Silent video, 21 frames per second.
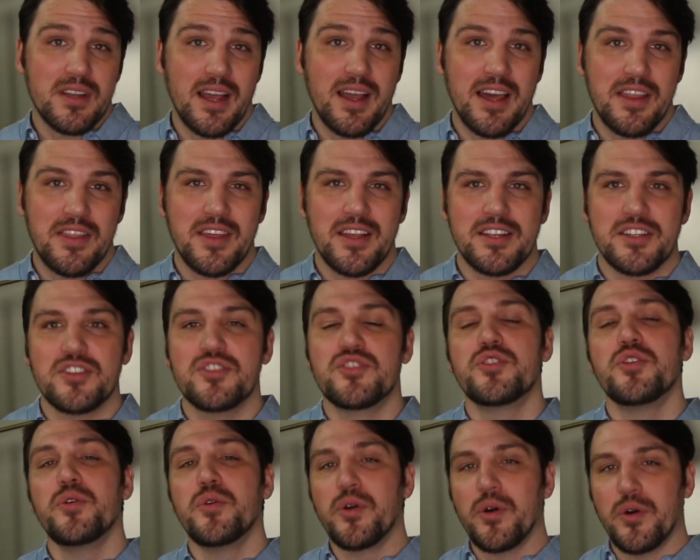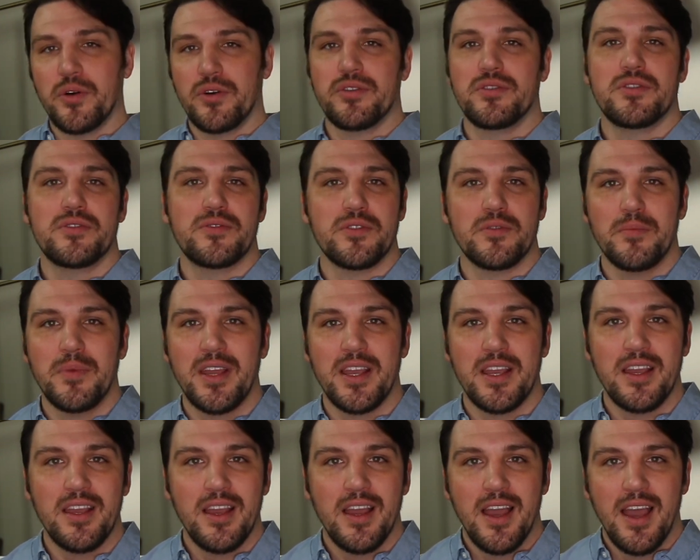I think it's 2 quarters for
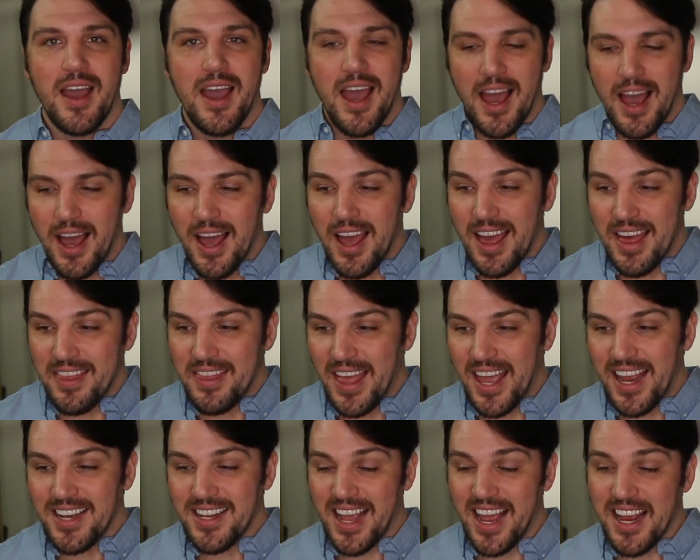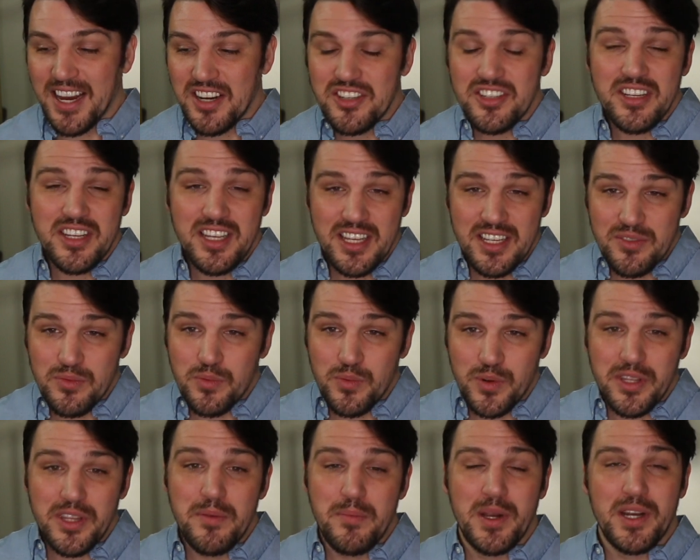me uh, and that actually is
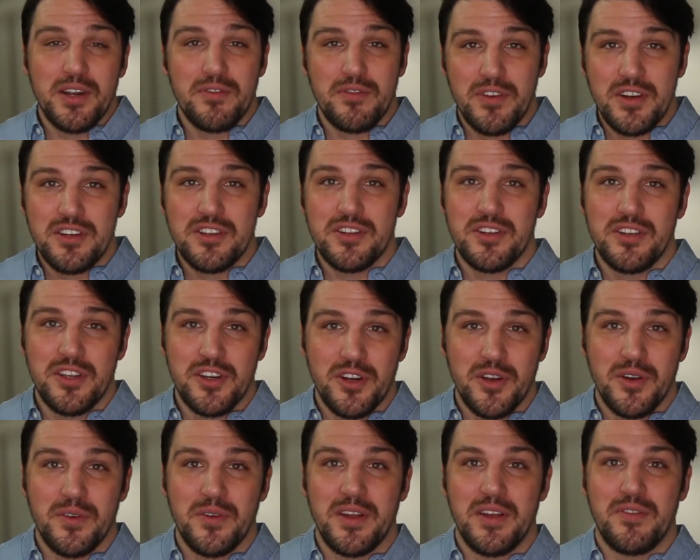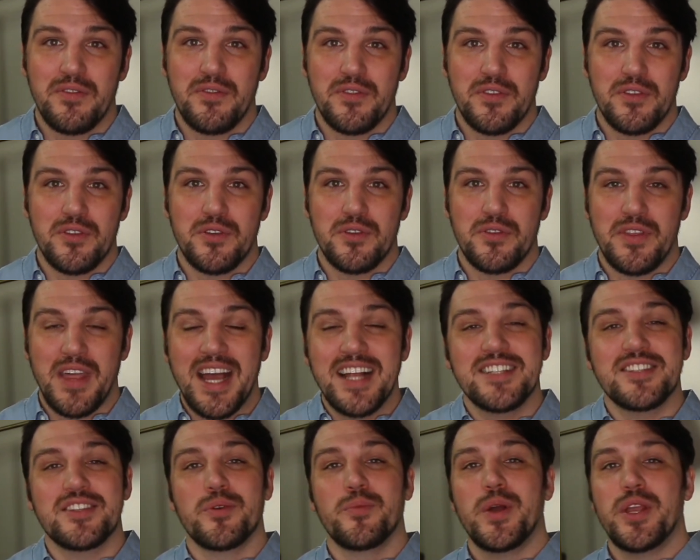really beneficial. You know, if
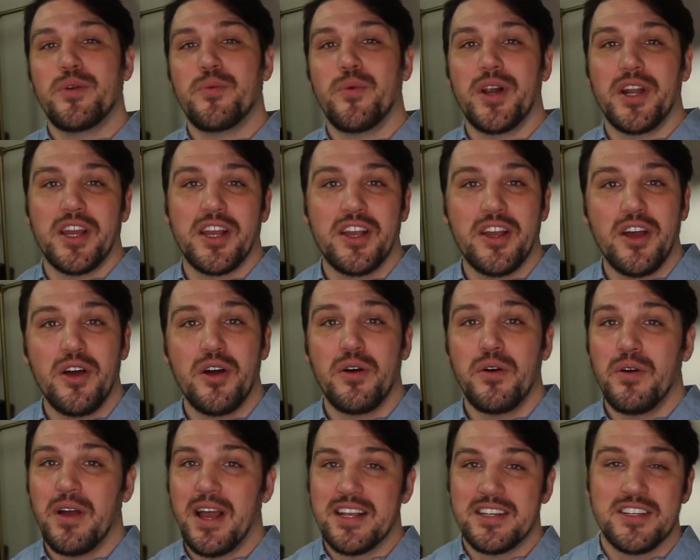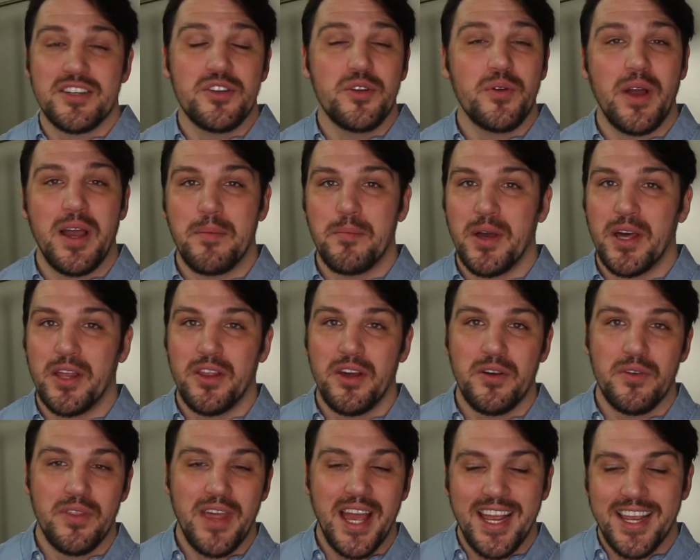that's the way you want to go as a new
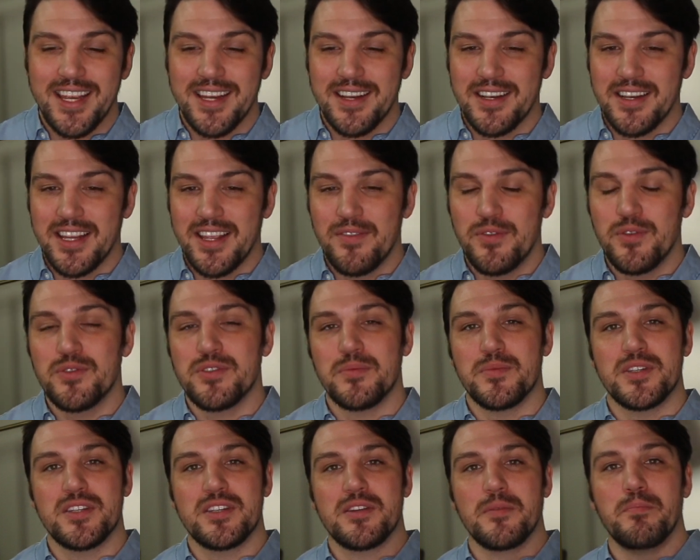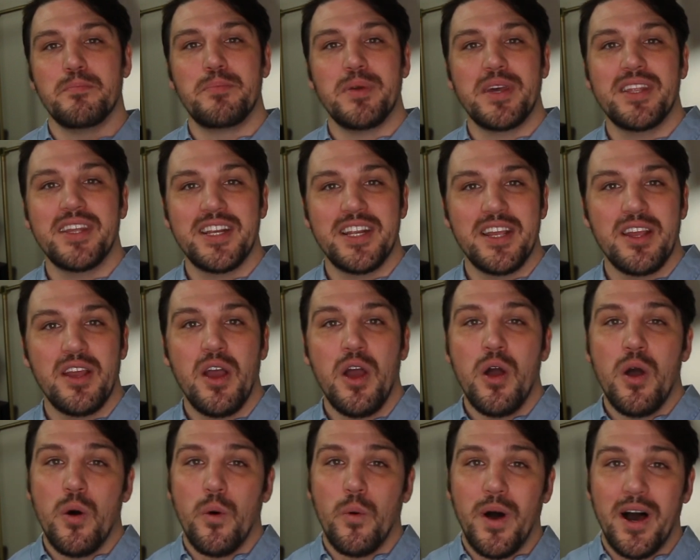MLO, that can give you some stability
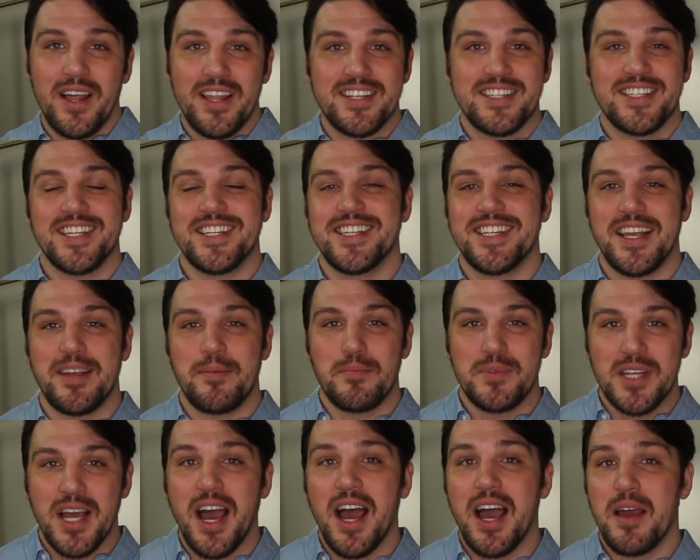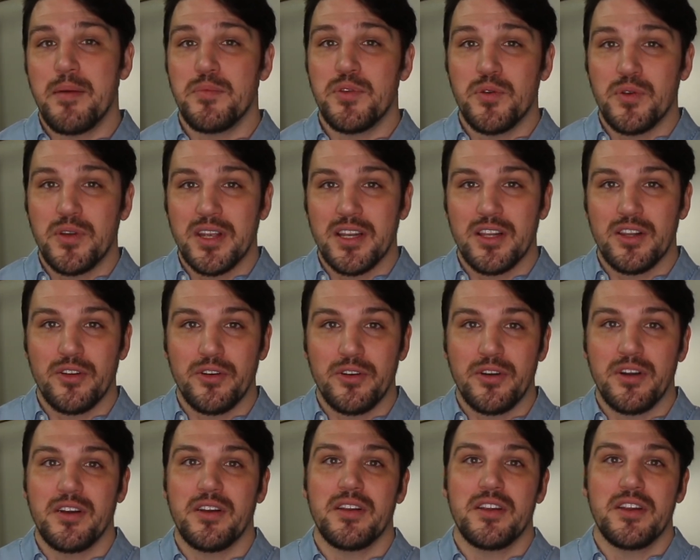while at the same time you can
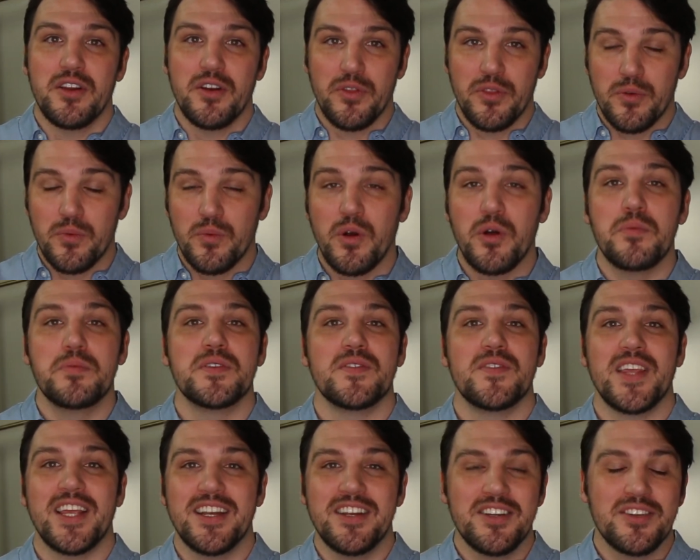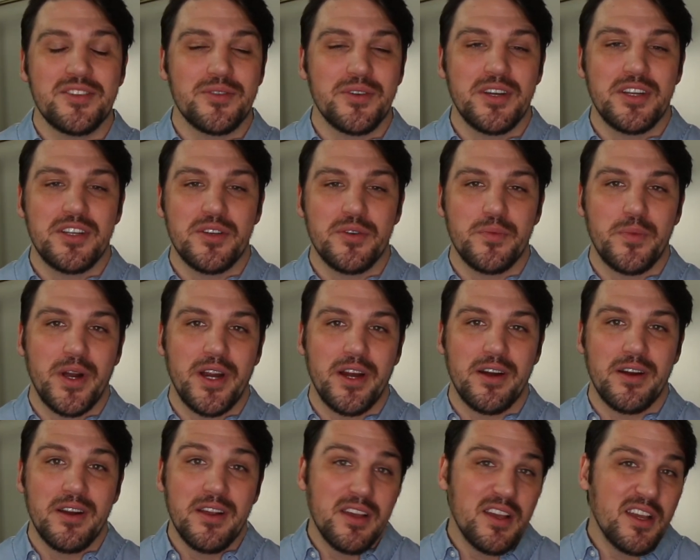learn, you know, the ropes of the industry to
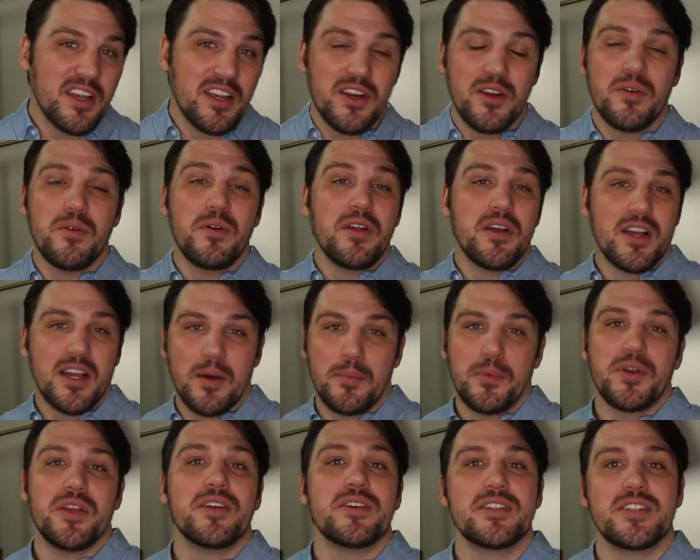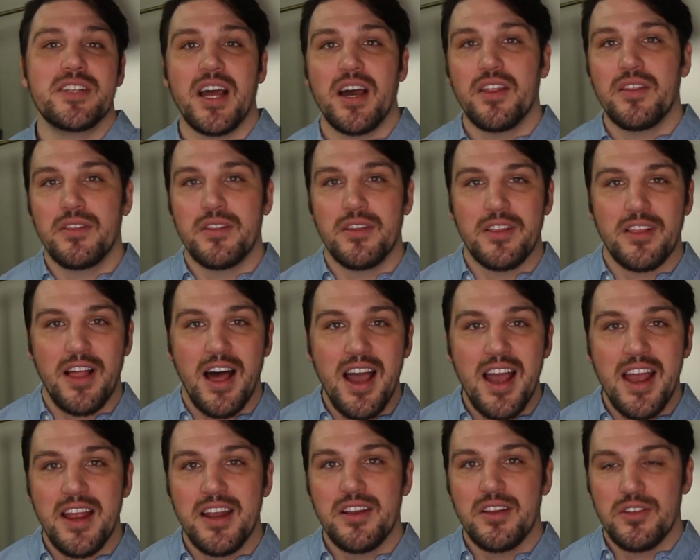where, you know, a couple years down the
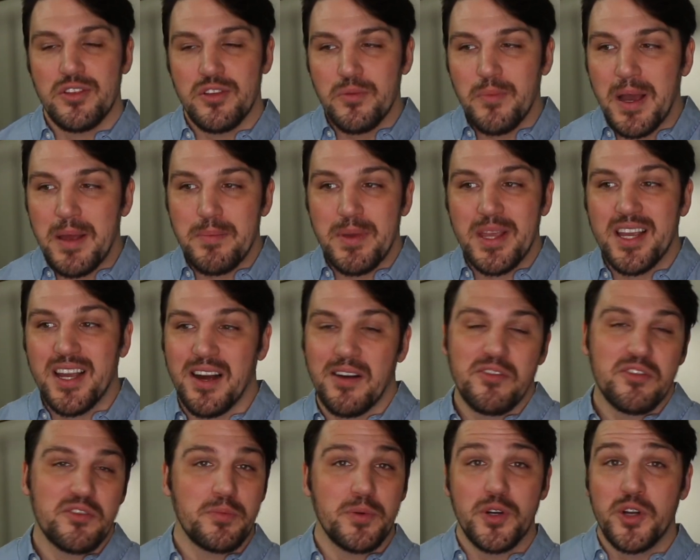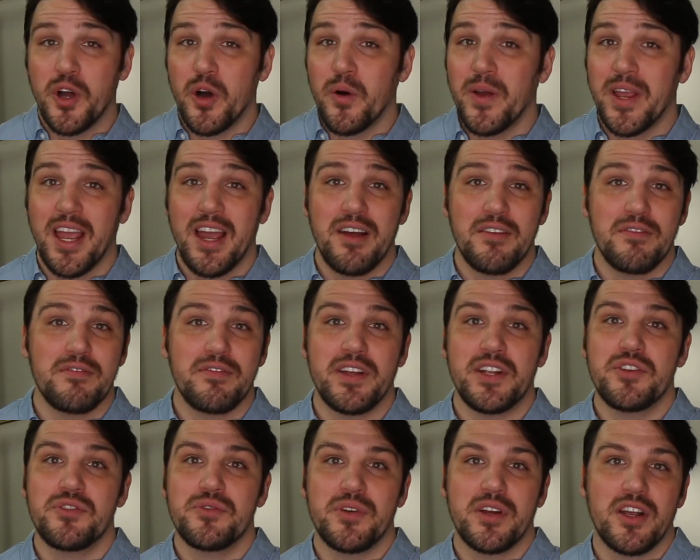line, you might be comfortable going out and
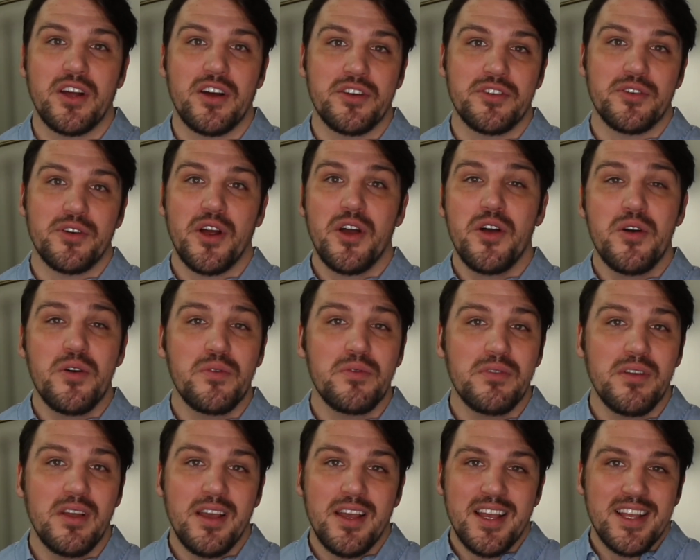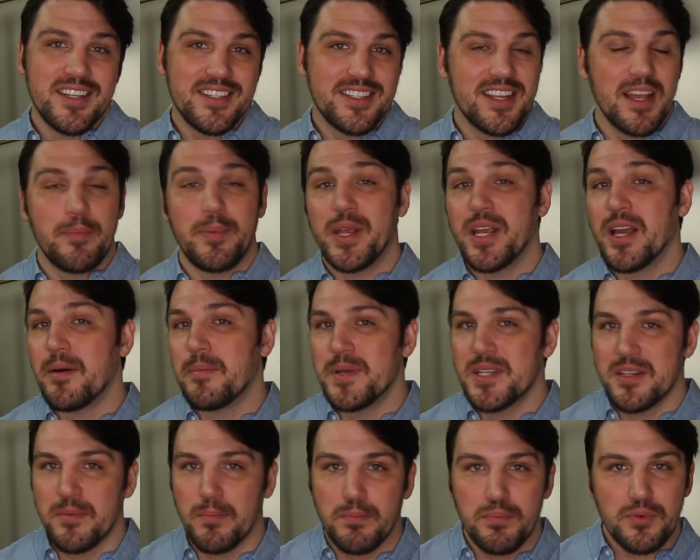venturing on your own, stepping up
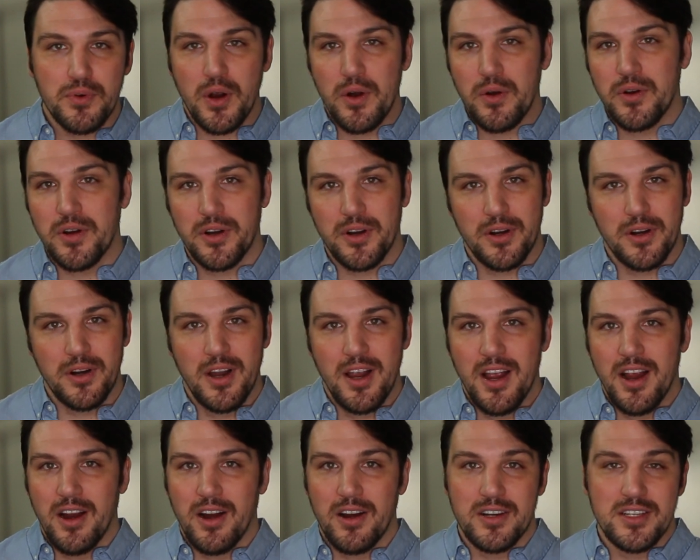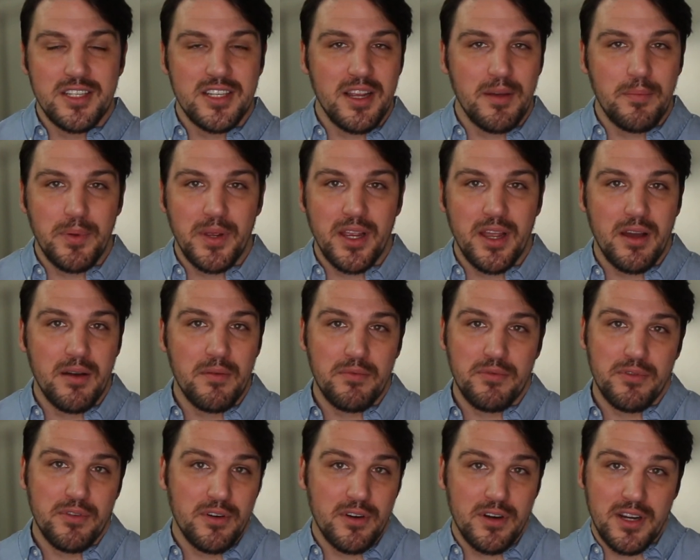as a broker or stepping up
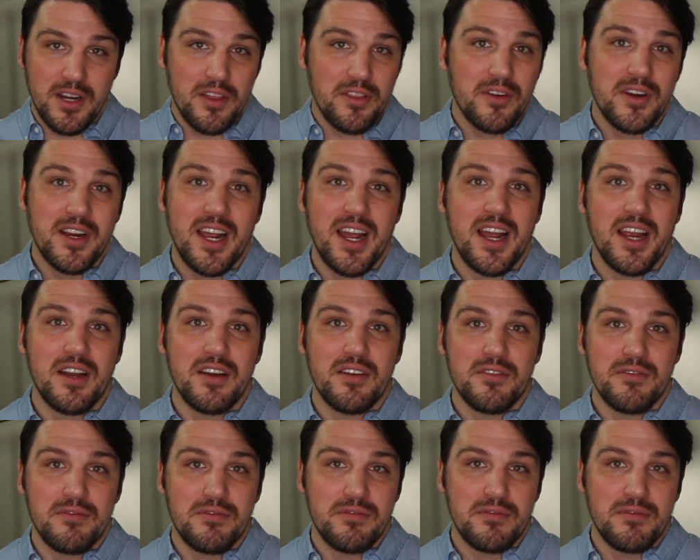for another kind of